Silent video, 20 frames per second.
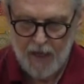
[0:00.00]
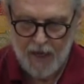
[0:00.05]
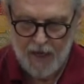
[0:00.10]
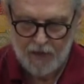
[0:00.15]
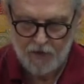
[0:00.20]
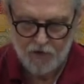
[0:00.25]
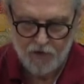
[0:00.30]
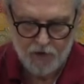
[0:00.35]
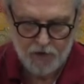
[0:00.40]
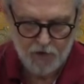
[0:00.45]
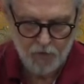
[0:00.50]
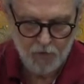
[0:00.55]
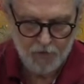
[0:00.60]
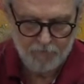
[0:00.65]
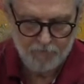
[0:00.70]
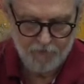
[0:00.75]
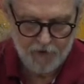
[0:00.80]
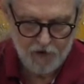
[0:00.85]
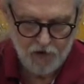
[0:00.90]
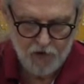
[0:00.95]
And so
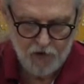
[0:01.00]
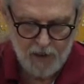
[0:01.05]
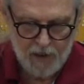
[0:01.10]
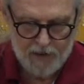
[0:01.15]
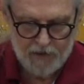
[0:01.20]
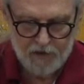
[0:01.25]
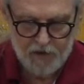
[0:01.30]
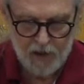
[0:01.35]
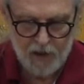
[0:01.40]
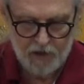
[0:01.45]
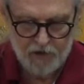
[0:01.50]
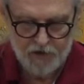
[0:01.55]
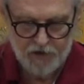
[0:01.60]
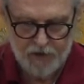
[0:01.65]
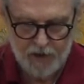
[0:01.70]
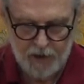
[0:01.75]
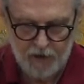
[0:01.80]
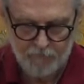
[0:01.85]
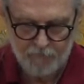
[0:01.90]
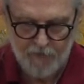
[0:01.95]
we visualize
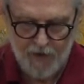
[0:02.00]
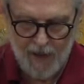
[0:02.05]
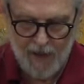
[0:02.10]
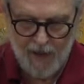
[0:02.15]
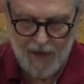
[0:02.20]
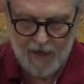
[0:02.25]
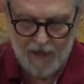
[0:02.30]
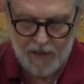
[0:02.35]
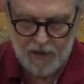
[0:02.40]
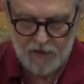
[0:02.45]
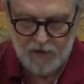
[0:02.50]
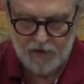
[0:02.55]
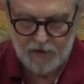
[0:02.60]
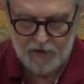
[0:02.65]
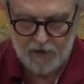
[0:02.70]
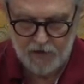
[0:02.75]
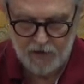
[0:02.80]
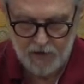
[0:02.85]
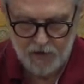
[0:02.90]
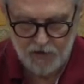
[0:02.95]
ourselves as,
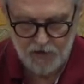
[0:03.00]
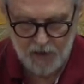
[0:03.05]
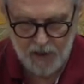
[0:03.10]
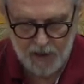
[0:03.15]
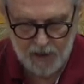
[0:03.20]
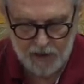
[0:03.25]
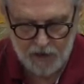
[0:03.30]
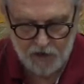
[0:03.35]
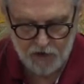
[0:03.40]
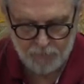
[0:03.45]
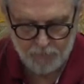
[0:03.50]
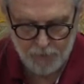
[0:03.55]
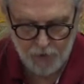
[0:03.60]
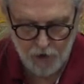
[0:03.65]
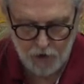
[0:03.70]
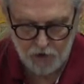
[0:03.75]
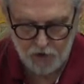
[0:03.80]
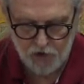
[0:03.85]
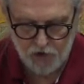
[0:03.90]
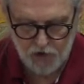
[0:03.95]
in this case,
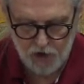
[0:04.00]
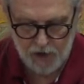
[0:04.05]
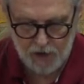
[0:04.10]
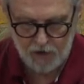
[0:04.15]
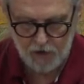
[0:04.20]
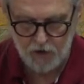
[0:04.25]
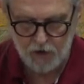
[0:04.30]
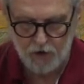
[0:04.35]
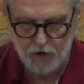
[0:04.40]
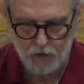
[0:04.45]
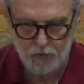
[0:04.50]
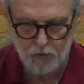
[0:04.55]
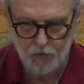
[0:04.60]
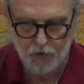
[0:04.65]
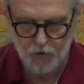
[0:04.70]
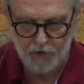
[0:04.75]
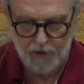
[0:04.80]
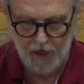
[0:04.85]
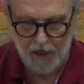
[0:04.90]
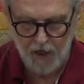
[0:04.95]
Palchin
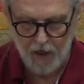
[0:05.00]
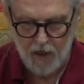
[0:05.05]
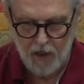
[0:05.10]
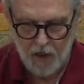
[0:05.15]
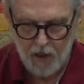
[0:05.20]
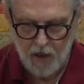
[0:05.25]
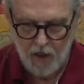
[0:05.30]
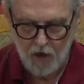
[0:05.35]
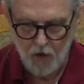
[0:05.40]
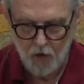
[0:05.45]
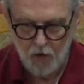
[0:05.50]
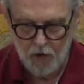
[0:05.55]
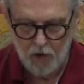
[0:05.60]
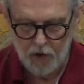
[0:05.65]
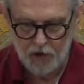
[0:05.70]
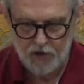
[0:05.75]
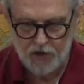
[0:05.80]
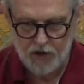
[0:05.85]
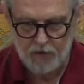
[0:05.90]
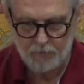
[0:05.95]
Haruka,
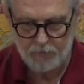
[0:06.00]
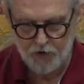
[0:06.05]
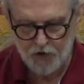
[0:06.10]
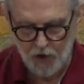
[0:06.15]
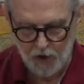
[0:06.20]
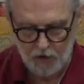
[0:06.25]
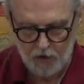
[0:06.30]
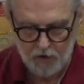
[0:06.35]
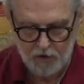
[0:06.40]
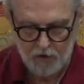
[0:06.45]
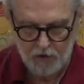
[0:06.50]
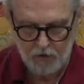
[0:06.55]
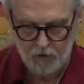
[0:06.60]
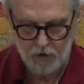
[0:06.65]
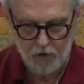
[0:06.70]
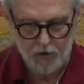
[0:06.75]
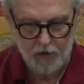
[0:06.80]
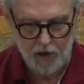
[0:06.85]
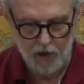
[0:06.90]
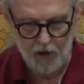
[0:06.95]
or Chimchak
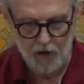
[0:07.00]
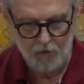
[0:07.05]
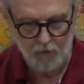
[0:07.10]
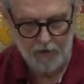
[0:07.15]
Haruka.